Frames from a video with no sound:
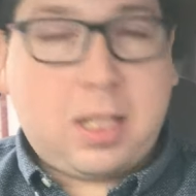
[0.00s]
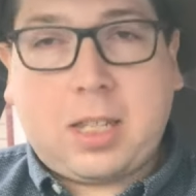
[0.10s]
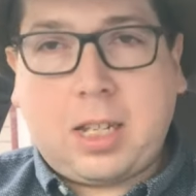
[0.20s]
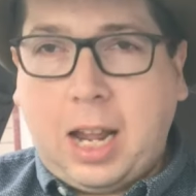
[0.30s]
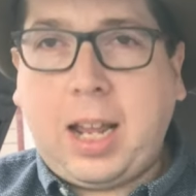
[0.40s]

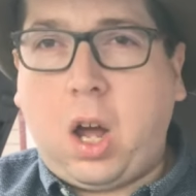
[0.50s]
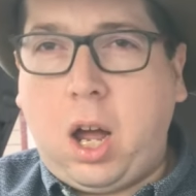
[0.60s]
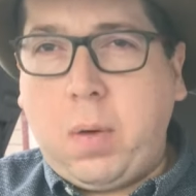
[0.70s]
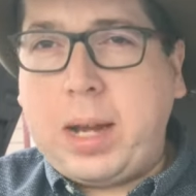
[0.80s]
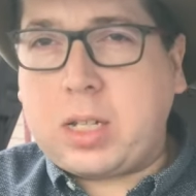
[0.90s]
Today,
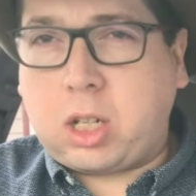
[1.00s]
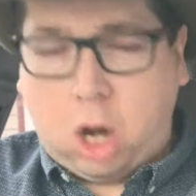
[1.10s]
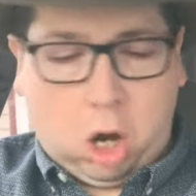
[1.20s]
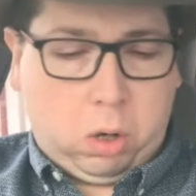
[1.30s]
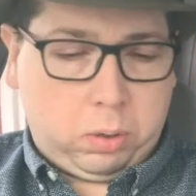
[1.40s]
I went to
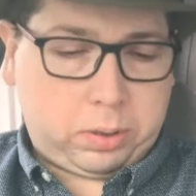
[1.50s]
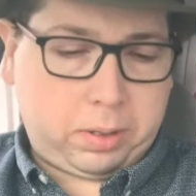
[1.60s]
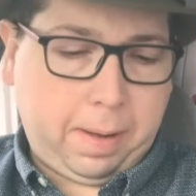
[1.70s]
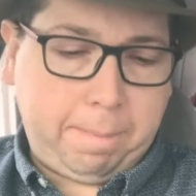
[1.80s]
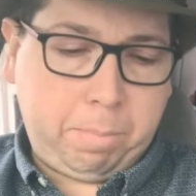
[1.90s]
Coles
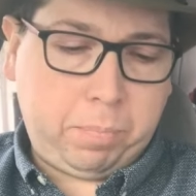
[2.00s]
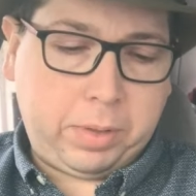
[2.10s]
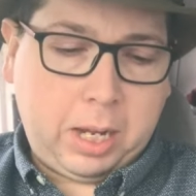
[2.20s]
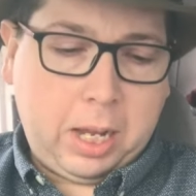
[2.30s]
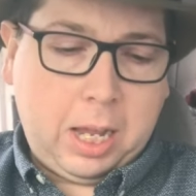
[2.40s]

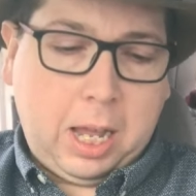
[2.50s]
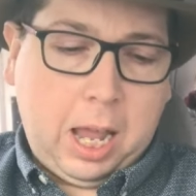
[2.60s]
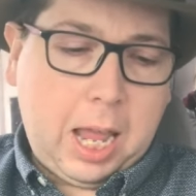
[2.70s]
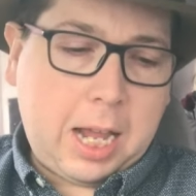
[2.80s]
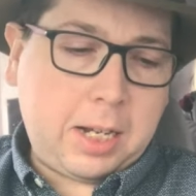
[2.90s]

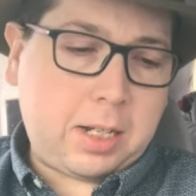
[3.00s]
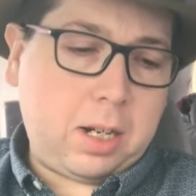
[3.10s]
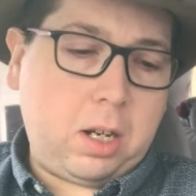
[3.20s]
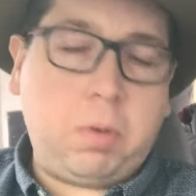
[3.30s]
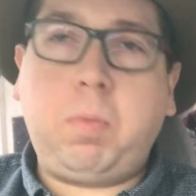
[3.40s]
and
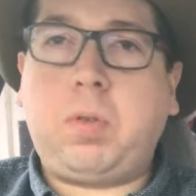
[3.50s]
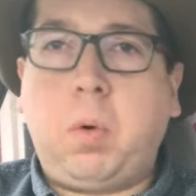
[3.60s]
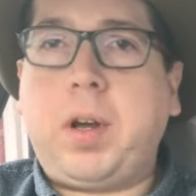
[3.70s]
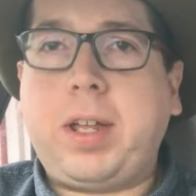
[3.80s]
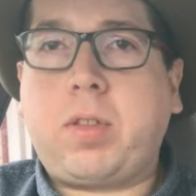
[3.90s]
was
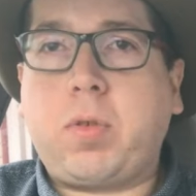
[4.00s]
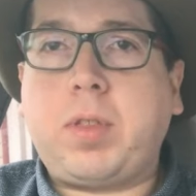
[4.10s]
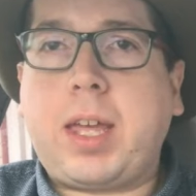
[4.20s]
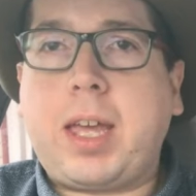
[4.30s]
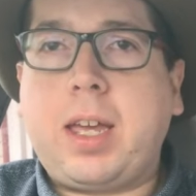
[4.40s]
walking through
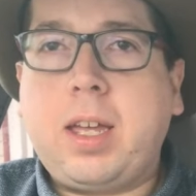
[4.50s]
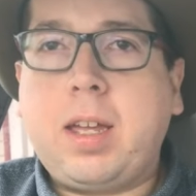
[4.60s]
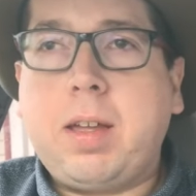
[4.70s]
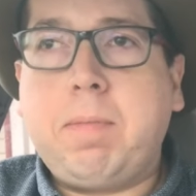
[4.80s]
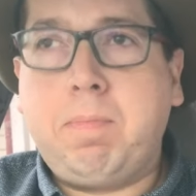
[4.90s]
their
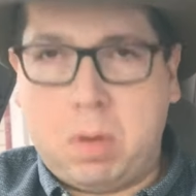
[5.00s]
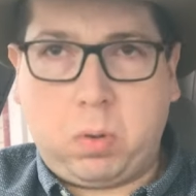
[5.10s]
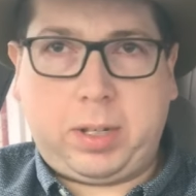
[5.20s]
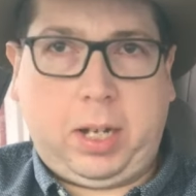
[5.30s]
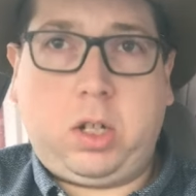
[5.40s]

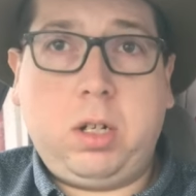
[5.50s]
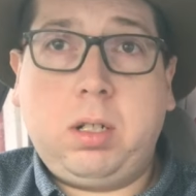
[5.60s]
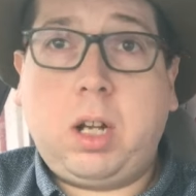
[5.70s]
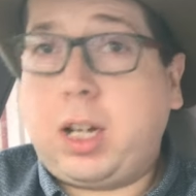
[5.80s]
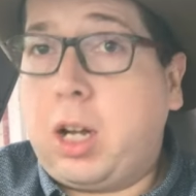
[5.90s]
milk section,
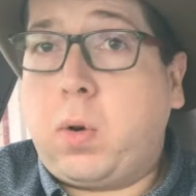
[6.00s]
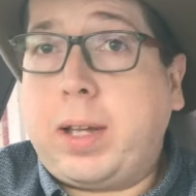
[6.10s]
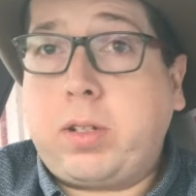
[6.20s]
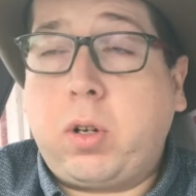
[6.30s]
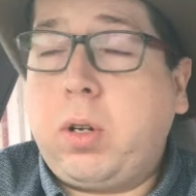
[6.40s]
like I
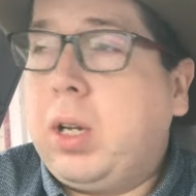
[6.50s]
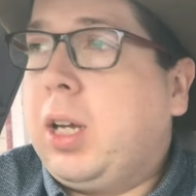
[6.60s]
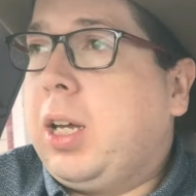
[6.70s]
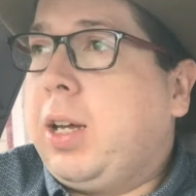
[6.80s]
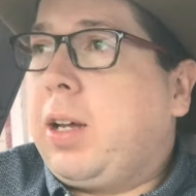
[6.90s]
always do,
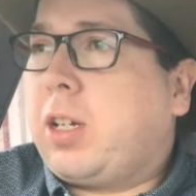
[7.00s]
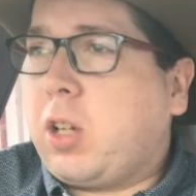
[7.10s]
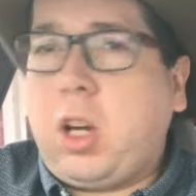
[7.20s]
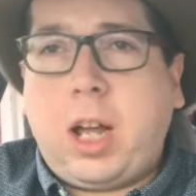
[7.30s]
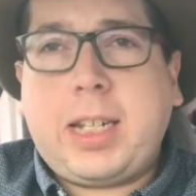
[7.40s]
because
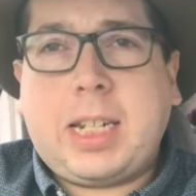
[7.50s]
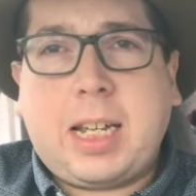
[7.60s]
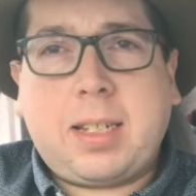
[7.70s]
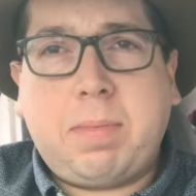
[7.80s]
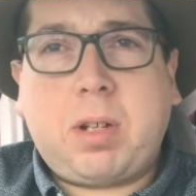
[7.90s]
I like to
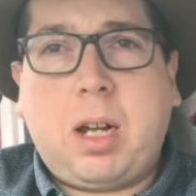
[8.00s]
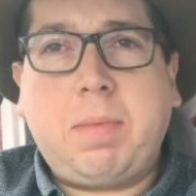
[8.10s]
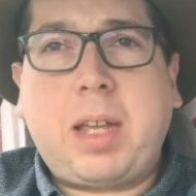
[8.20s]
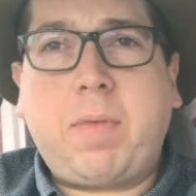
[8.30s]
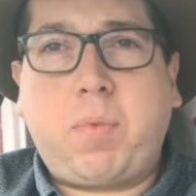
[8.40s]
get
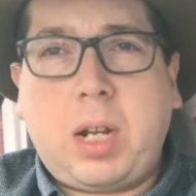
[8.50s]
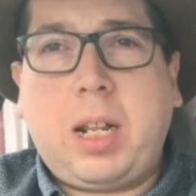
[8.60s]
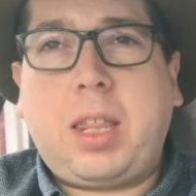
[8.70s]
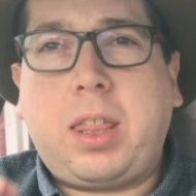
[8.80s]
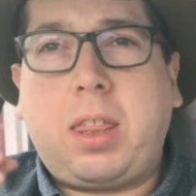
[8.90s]
sometimes that
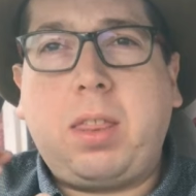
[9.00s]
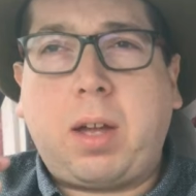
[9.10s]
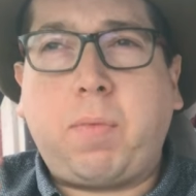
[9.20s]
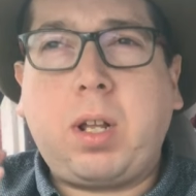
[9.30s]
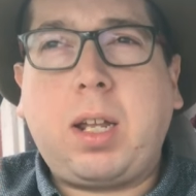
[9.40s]

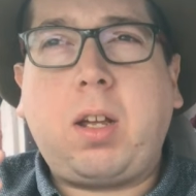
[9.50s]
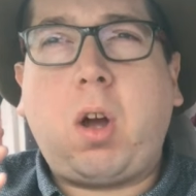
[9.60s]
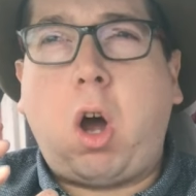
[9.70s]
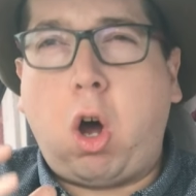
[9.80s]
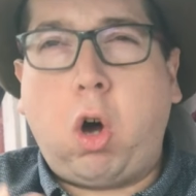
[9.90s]
really
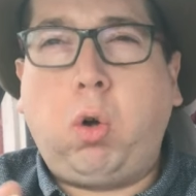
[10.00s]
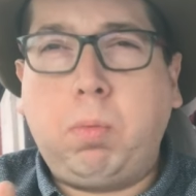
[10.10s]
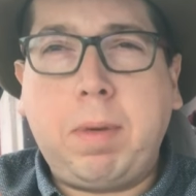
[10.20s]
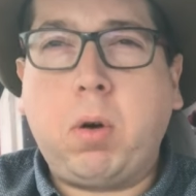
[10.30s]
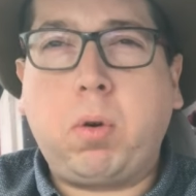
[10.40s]
whole
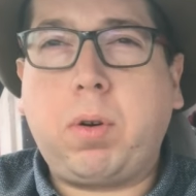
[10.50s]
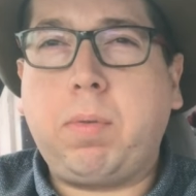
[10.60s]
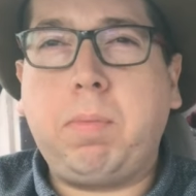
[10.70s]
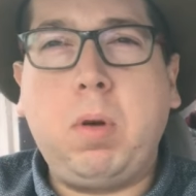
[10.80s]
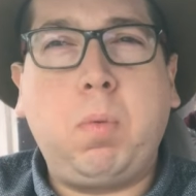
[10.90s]
milk
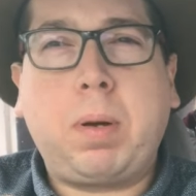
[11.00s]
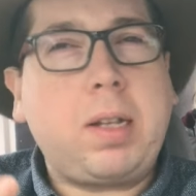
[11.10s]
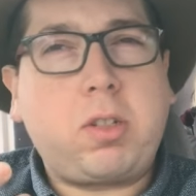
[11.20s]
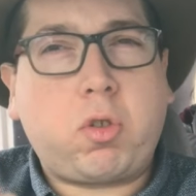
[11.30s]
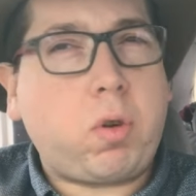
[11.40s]

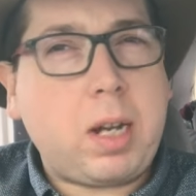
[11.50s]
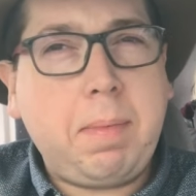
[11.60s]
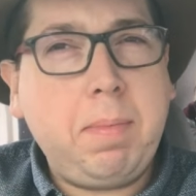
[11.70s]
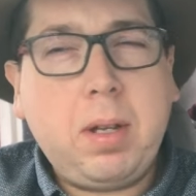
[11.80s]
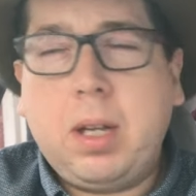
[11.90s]
plus
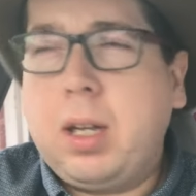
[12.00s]
cream,